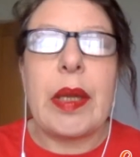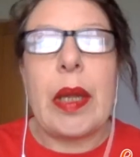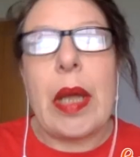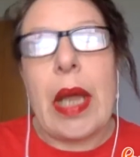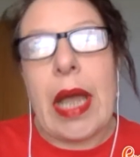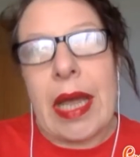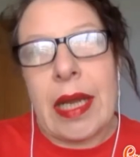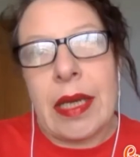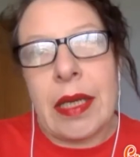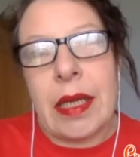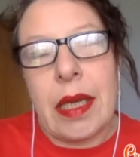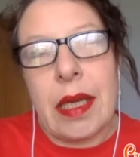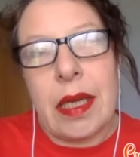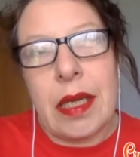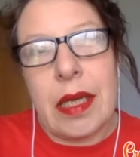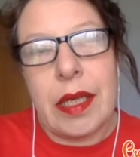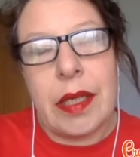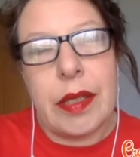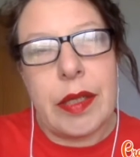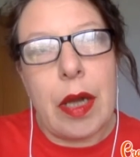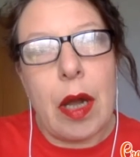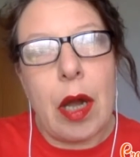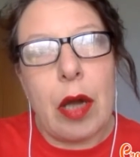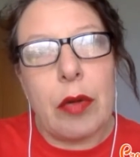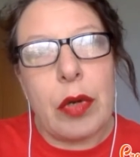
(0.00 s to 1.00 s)
and
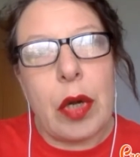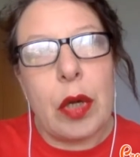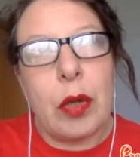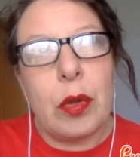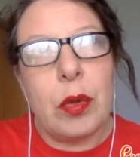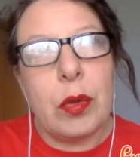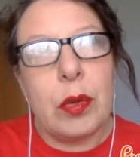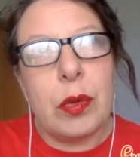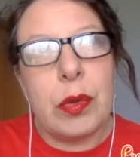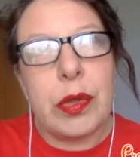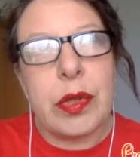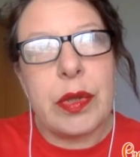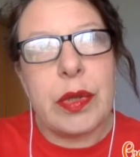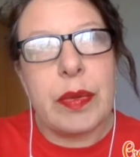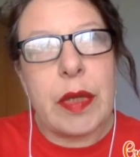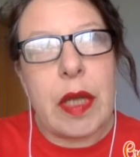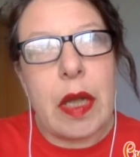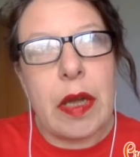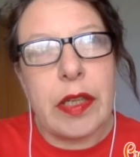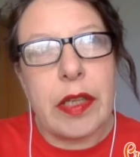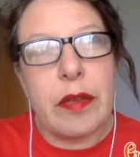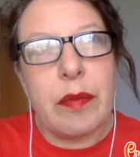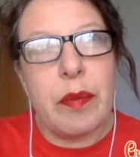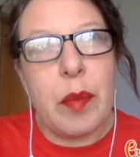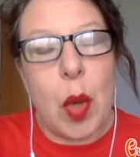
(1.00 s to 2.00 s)
our old
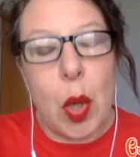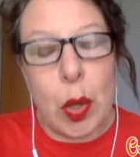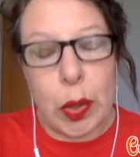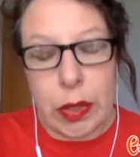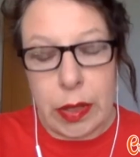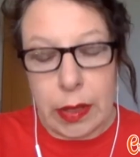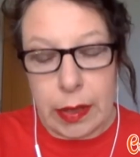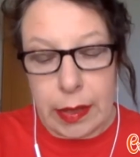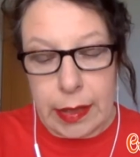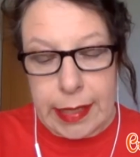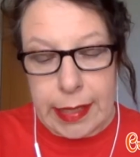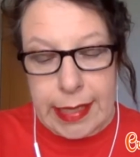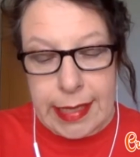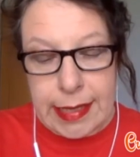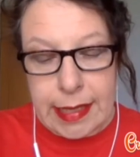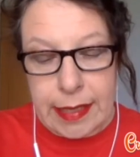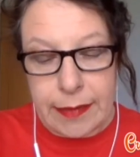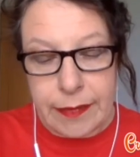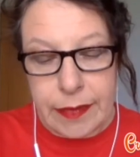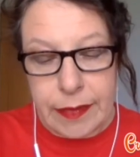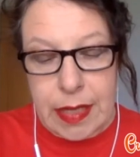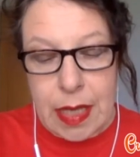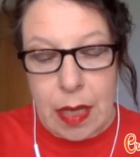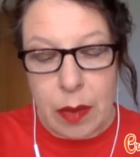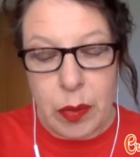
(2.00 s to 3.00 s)
kind of model is, if
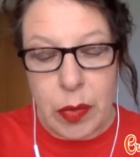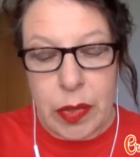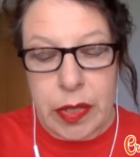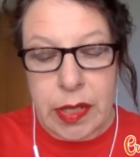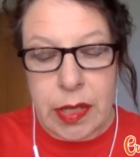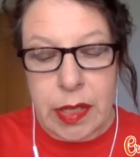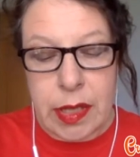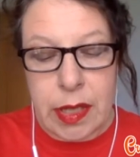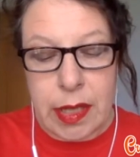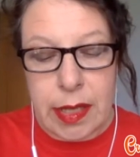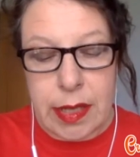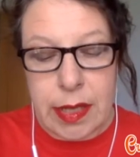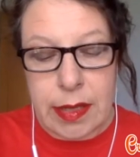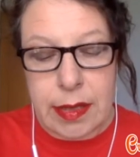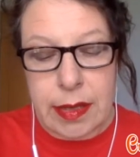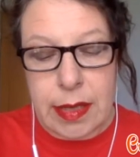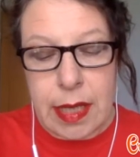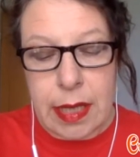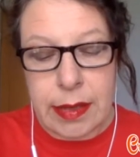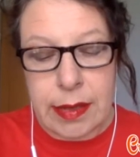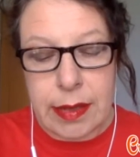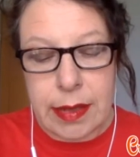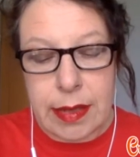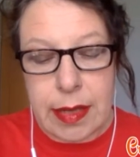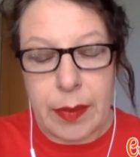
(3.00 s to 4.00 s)
someone has
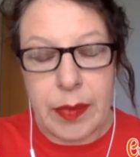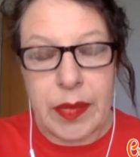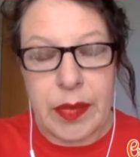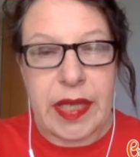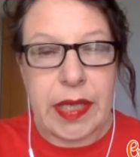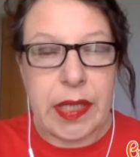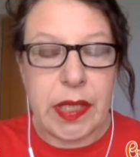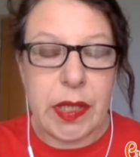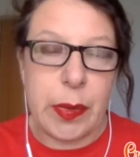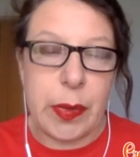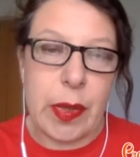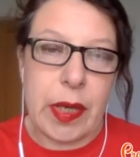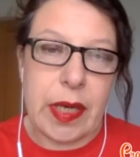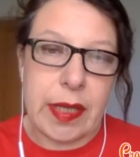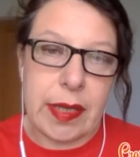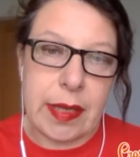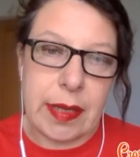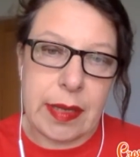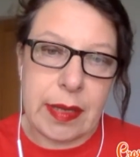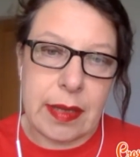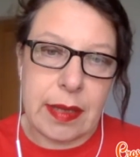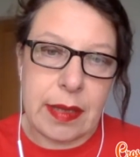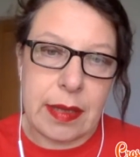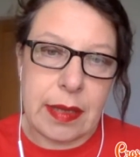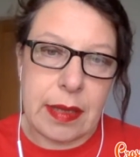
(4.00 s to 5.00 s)
done something to
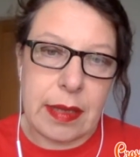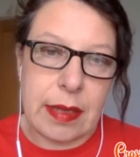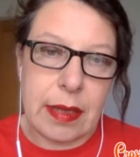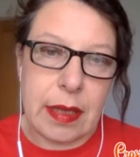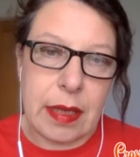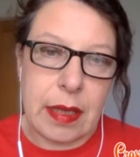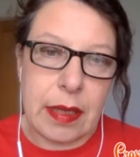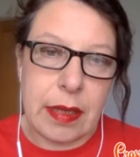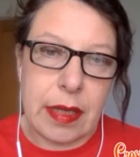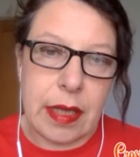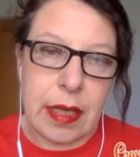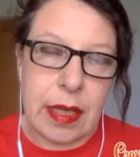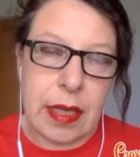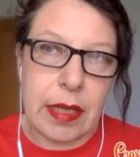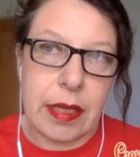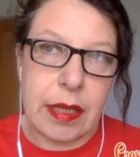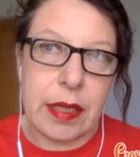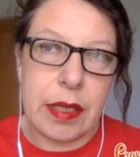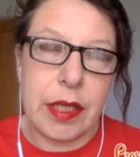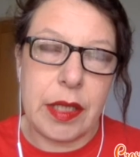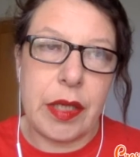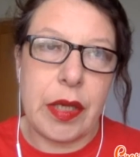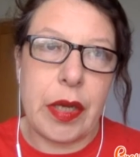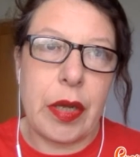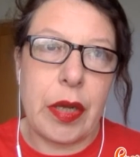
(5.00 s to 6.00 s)
us that,
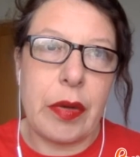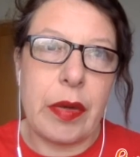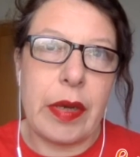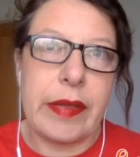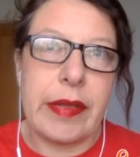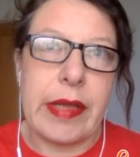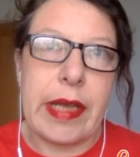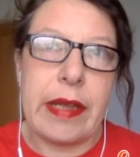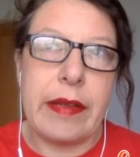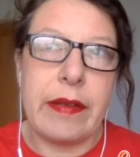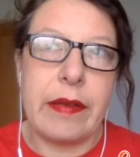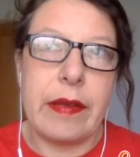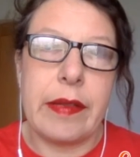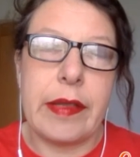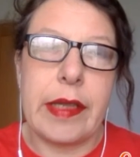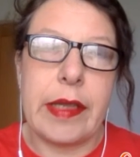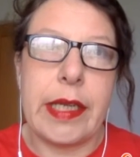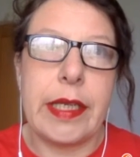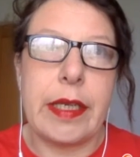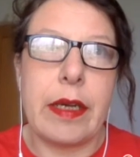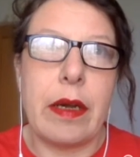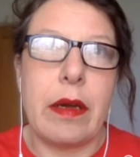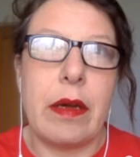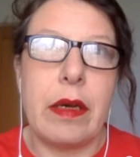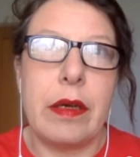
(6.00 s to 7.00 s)
and
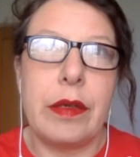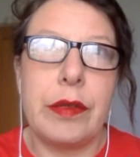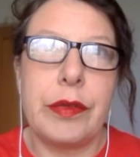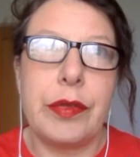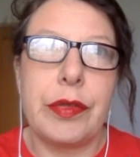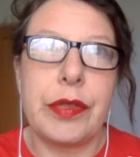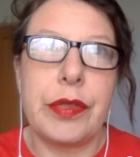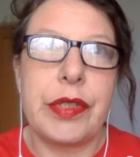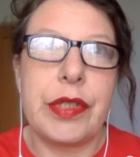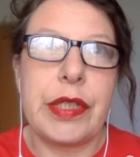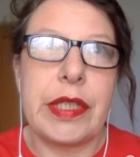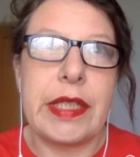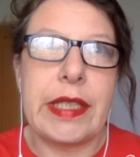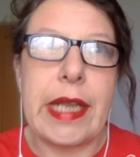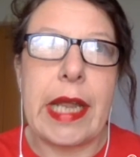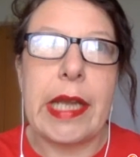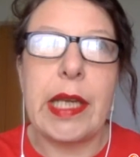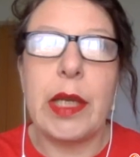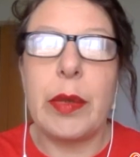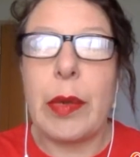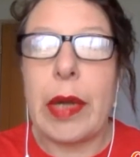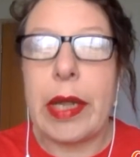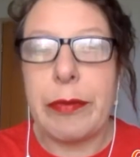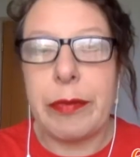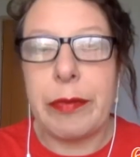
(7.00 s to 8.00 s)
they aren't in any
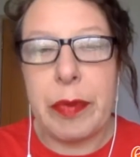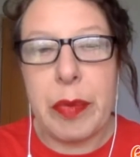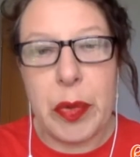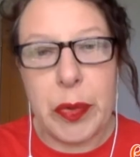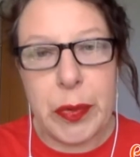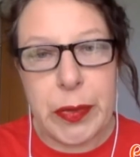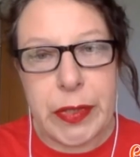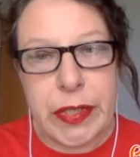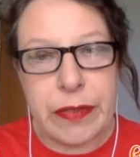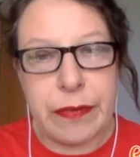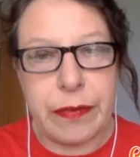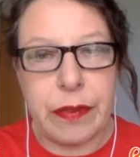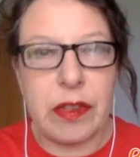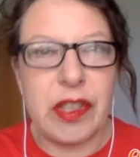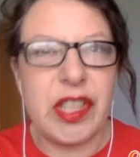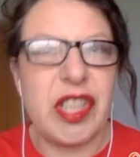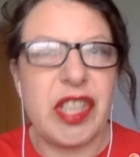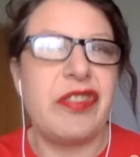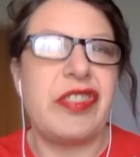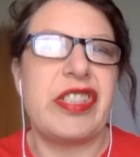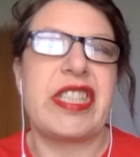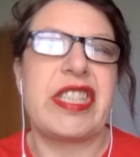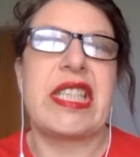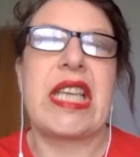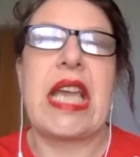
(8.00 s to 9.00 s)
way remorseful, you
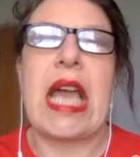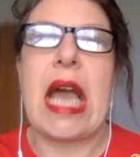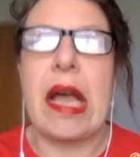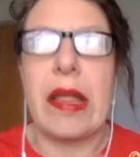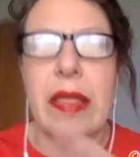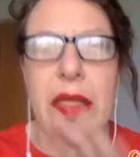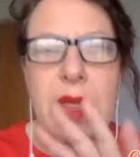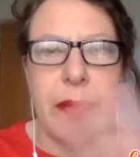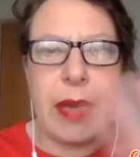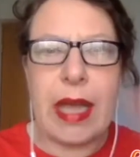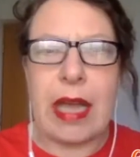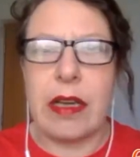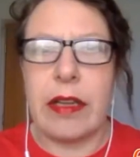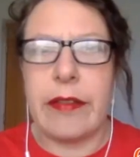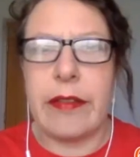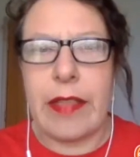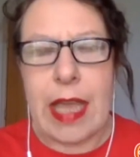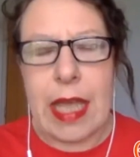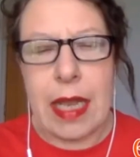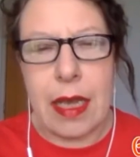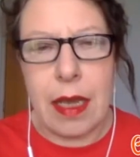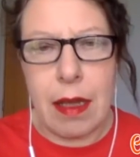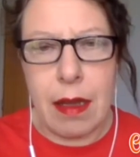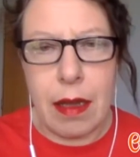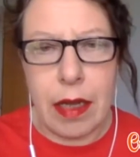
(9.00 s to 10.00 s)
just cut them out of
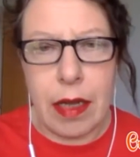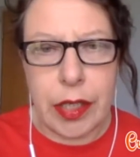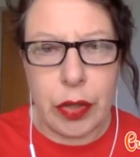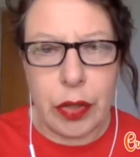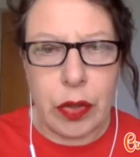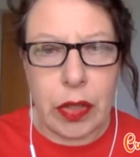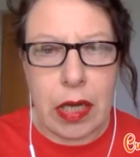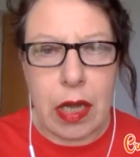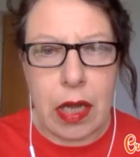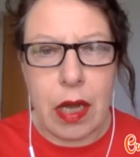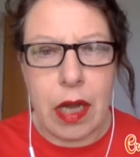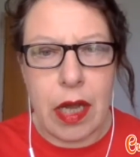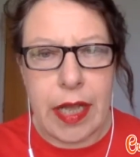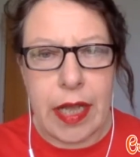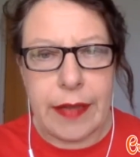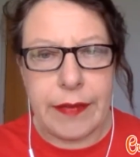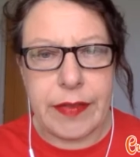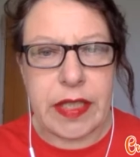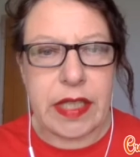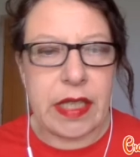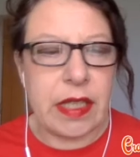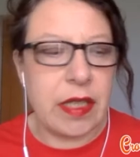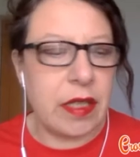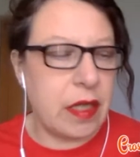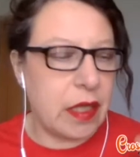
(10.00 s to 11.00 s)
your
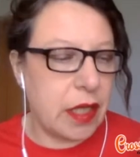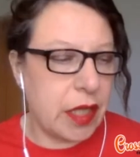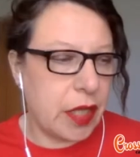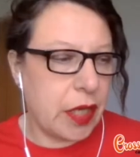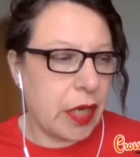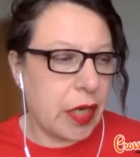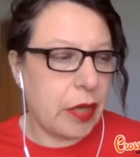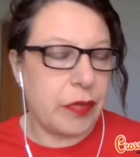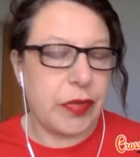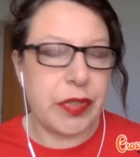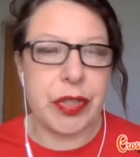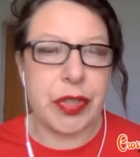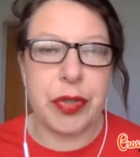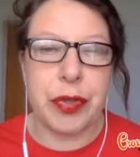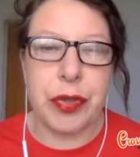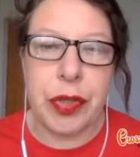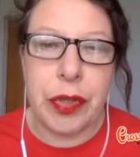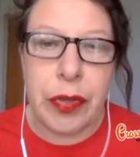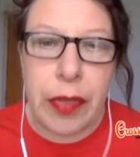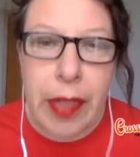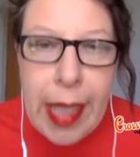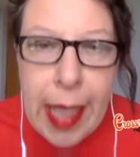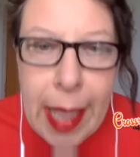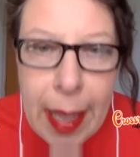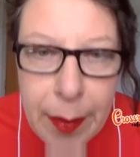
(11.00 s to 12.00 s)
lives, and screw
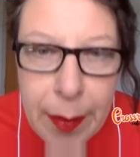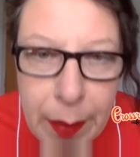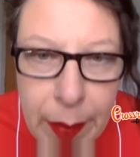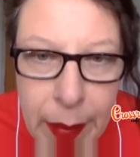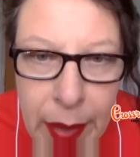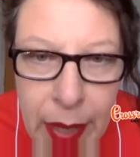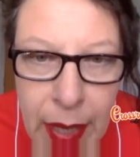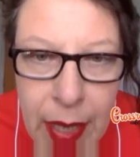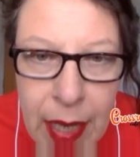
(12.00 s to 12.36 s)
them.